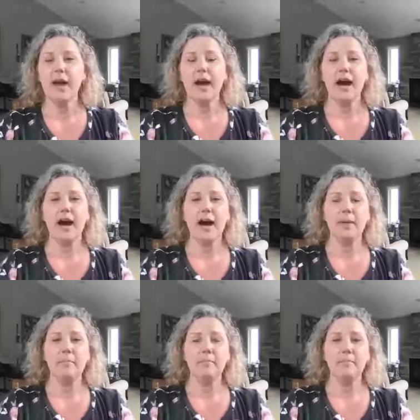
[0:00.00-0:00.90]

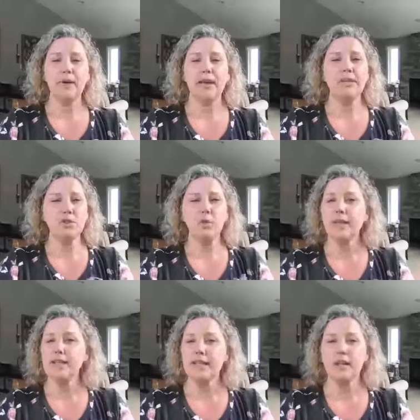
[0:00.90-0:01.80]
but I just
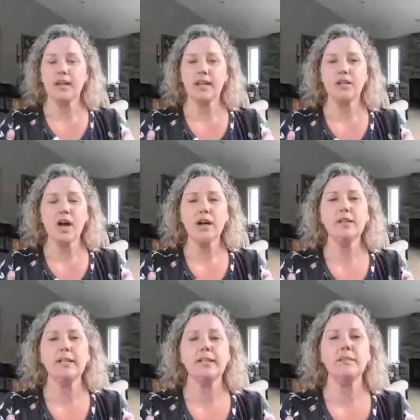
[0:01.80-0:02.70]
wanted to get on and talk
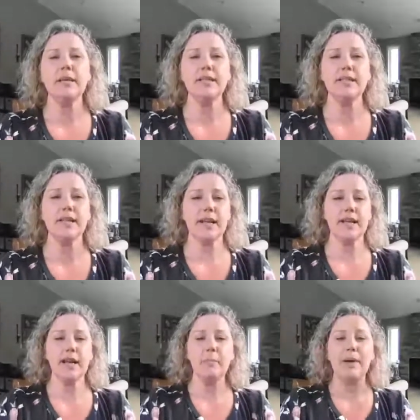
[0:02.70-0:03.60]
a little bit
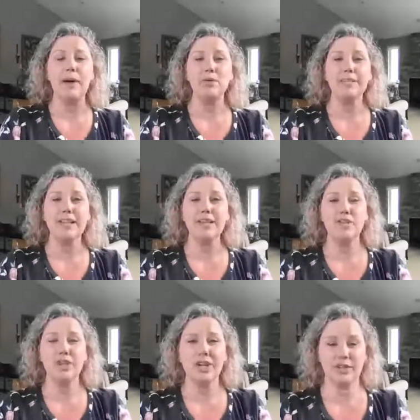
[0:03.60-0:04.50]
tonight about
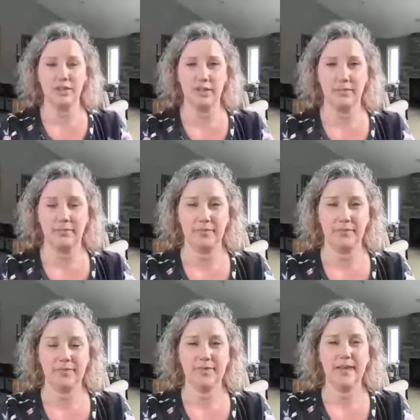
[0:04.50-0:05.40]
digestion.
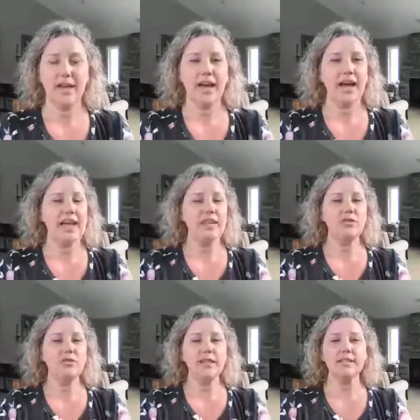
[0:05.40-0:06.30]
And I
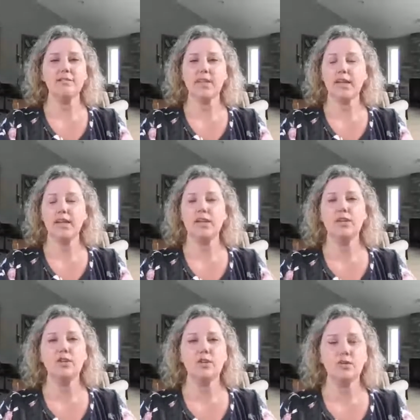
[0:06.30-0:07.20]
know that sounds like a
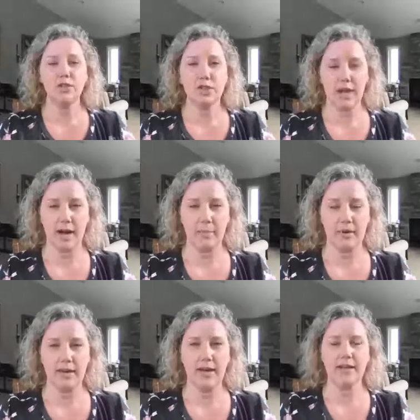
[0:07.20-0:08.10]
huge
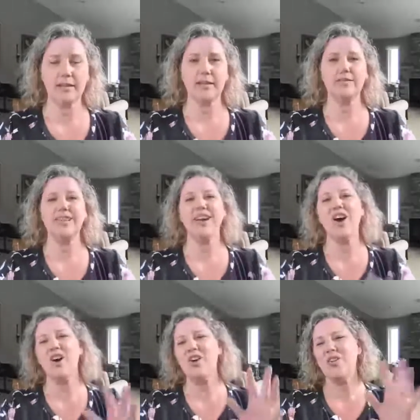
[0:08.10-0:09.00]
topic, and it sounds like,
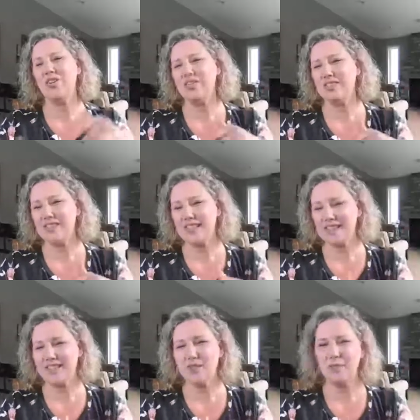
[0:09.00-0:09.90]
oh,
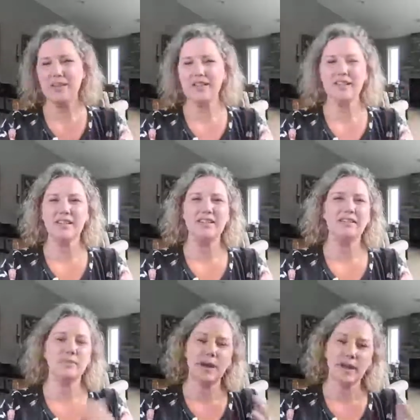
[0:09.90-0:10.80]
that's no big
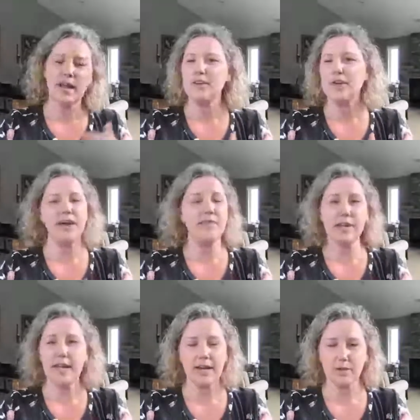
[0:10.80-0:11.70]
deal, right? I don't have any
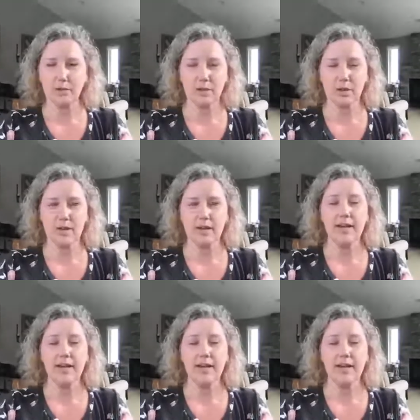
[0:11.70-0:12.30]
gas or bloating.